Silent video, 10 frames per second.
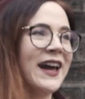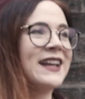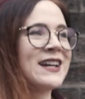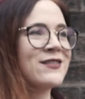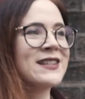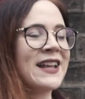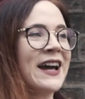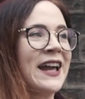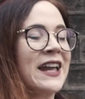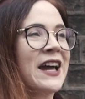It sounds
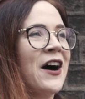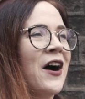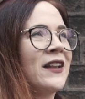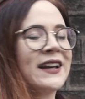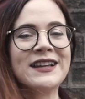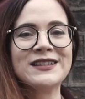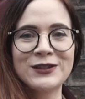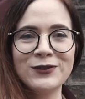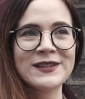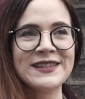like a
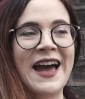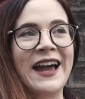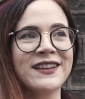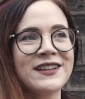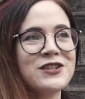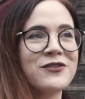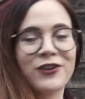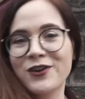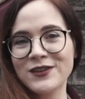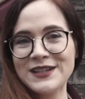school snack that you
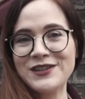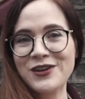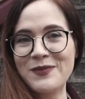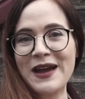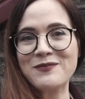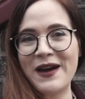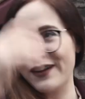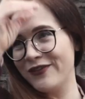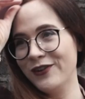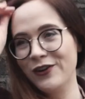forgot in your
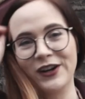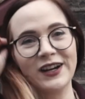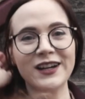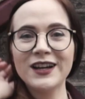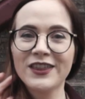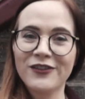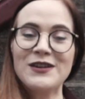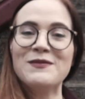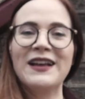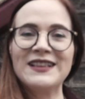backpack for
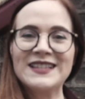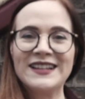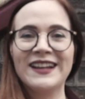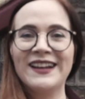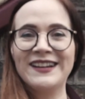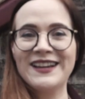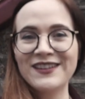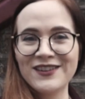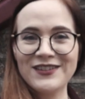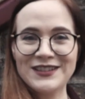3 months and then at the
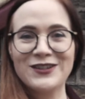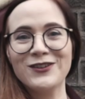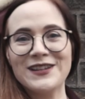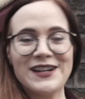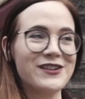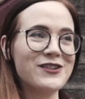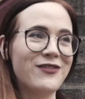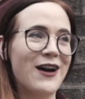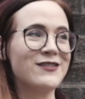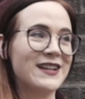end of the school year you
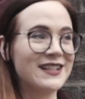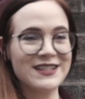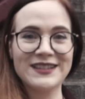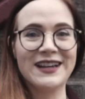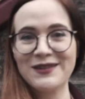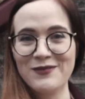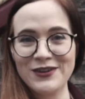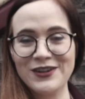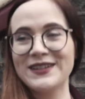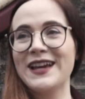found it just like
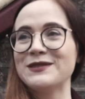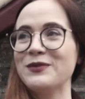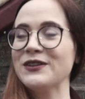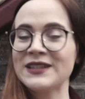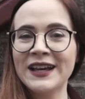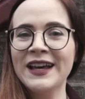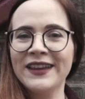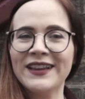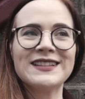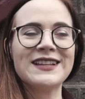among your textbooks.
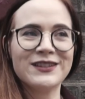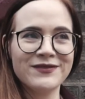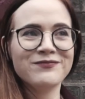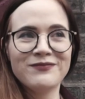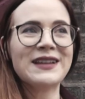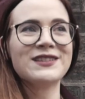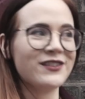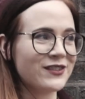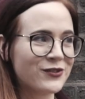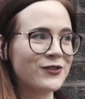That's based
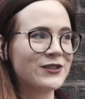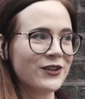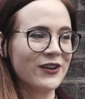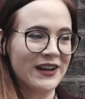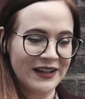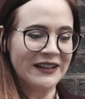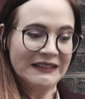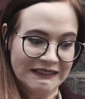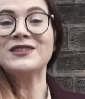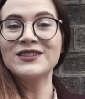on a true story.
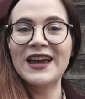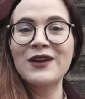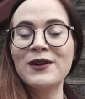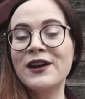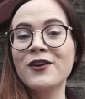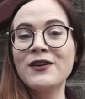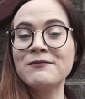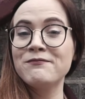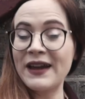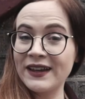Today we are
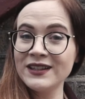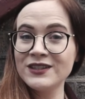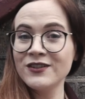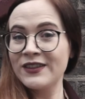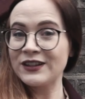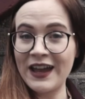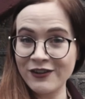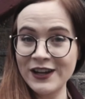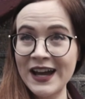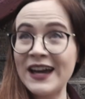going back into that
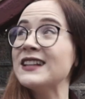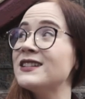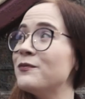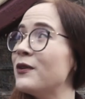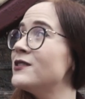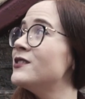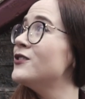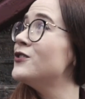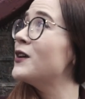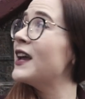area. It's supposed
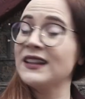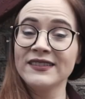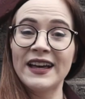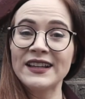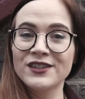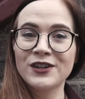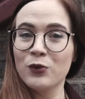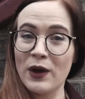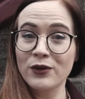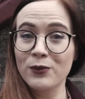to get nicer
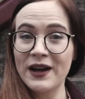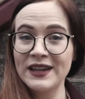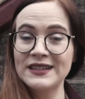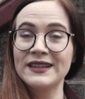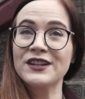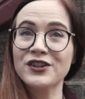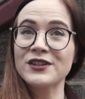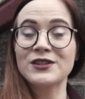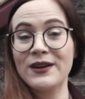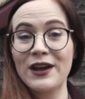weather-wise
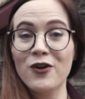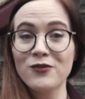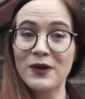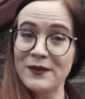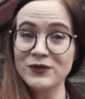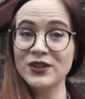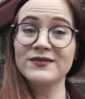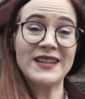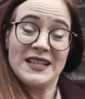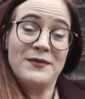later, so I hope to
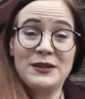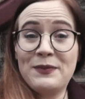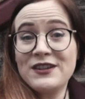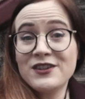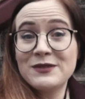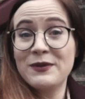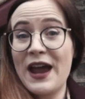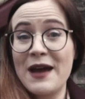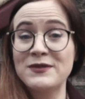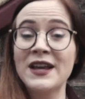take some nice pictures
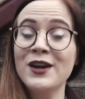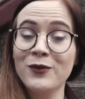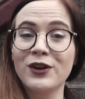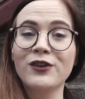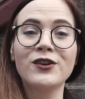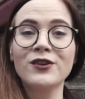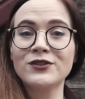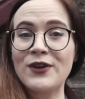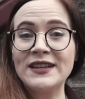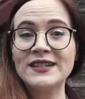perhaps. We're gonna
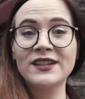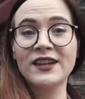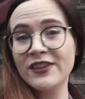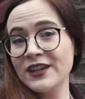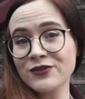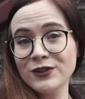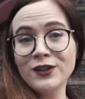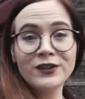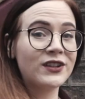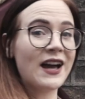try and see the
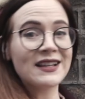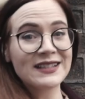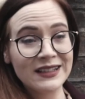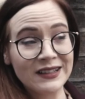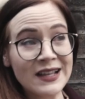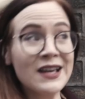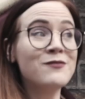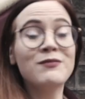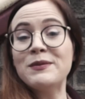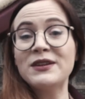cathedral, the castle,
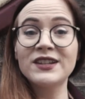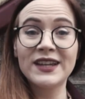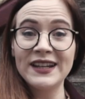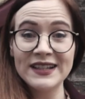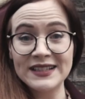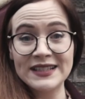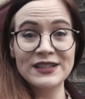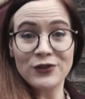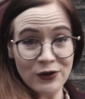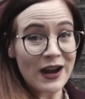maybe the Guinness
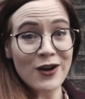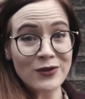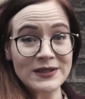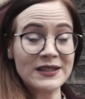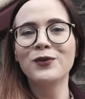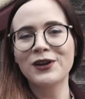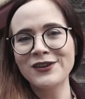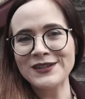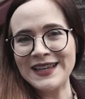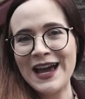Storehouse. We're
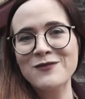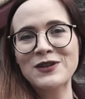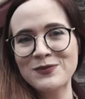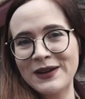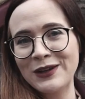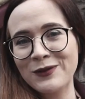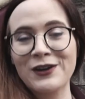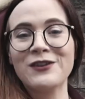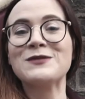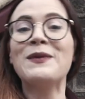gonna see how much money we're
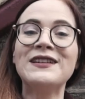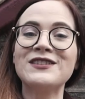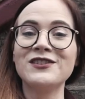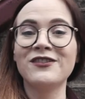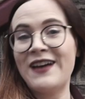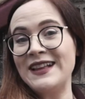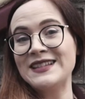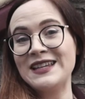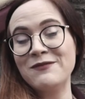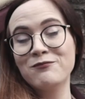gonna spend on the
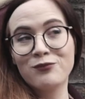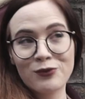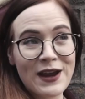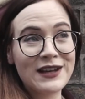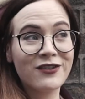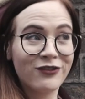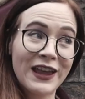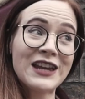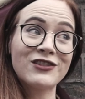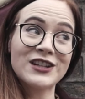fancy
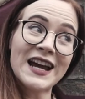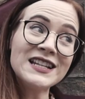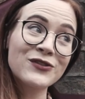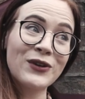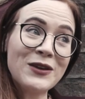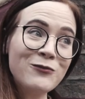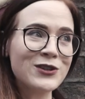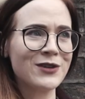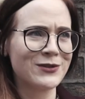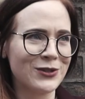bread-flavored ice cream,
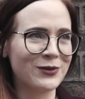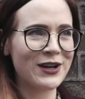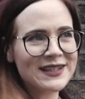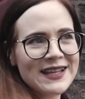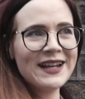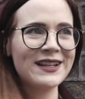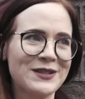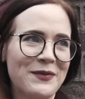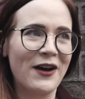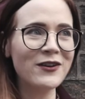which I'm super
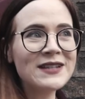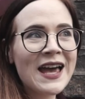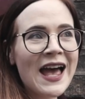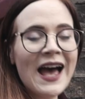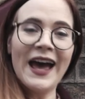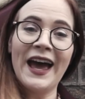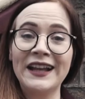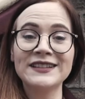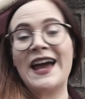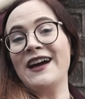excited about.
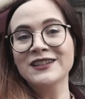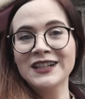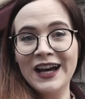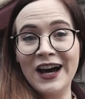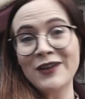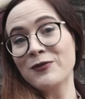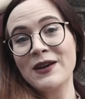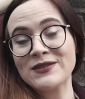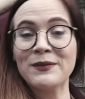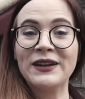And yeah, if we
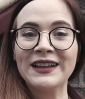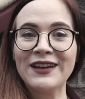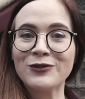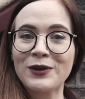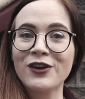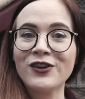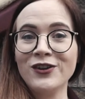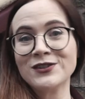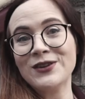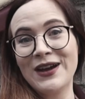have some money left, we're gonna
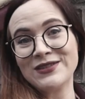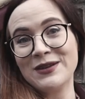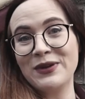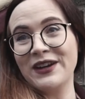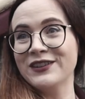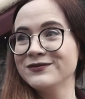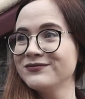also have some beer.